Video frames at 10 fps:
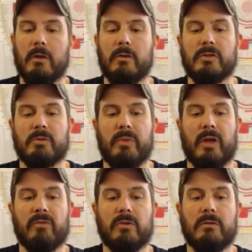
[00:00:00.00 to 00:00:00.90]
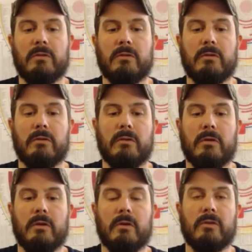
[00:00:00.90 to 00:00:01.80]
There's a bevel.
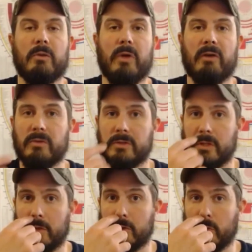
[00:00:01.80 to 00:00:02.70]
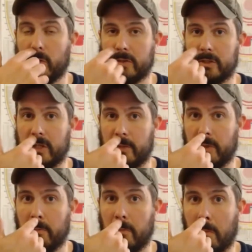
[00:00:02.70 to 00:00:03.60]
The bevel is going to go towards the
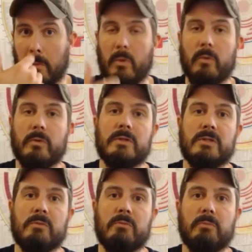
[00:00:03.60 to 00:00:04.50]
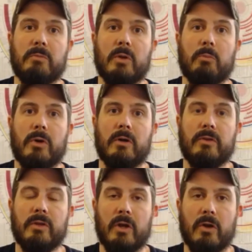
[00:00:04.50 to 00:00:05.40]
septum, or which is the middle part of the
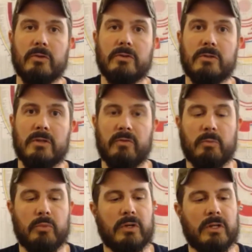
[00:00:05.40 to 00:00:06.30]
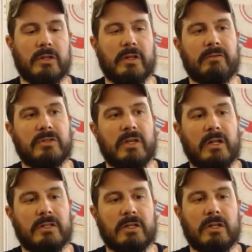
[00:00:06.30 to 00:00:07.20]
nose. If you put it on the left side,
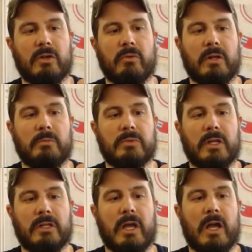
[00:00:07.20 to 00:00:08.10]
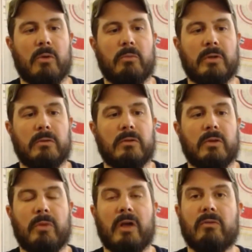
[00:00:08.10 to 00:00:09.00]
it's going to go in upside down, but the
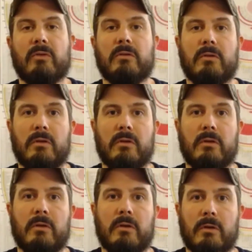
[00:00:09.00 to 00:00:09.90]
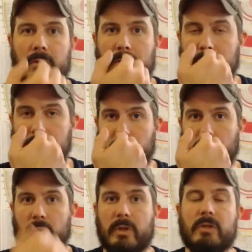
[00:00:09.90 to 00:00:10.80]
bevel is be
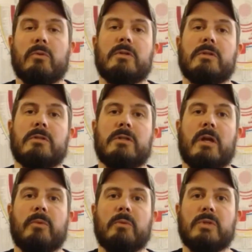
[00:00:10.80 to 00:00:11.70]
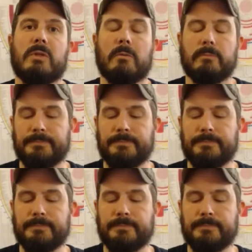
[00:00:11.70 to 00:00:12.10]
pointing towards the septum still.